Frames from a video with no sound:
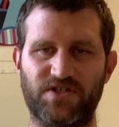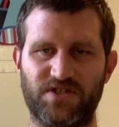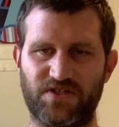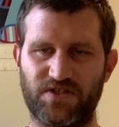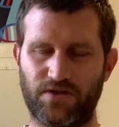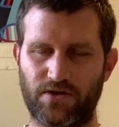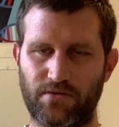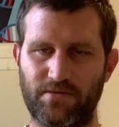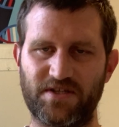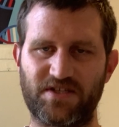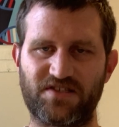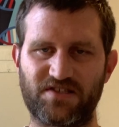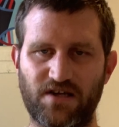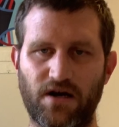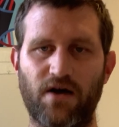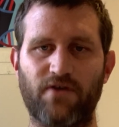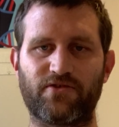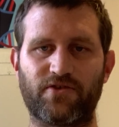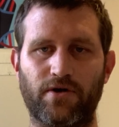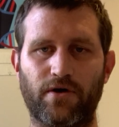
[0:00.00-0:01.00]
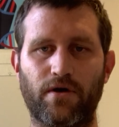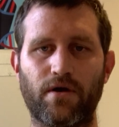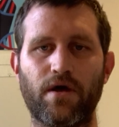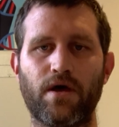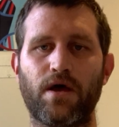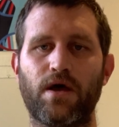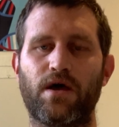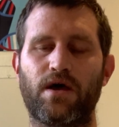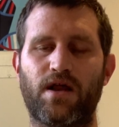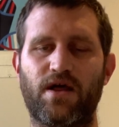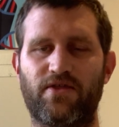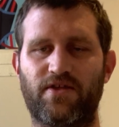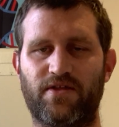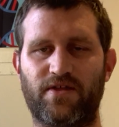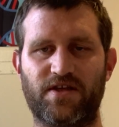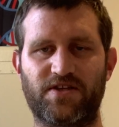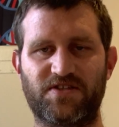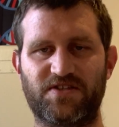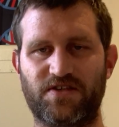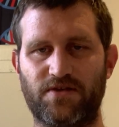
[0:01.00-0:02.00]
It's a little bit softer, and I think
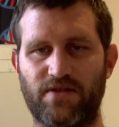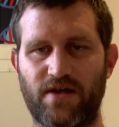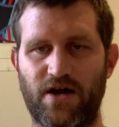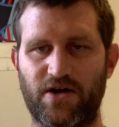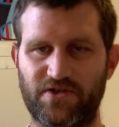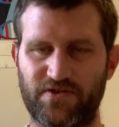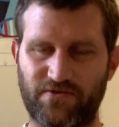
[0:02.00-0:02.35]
that just allows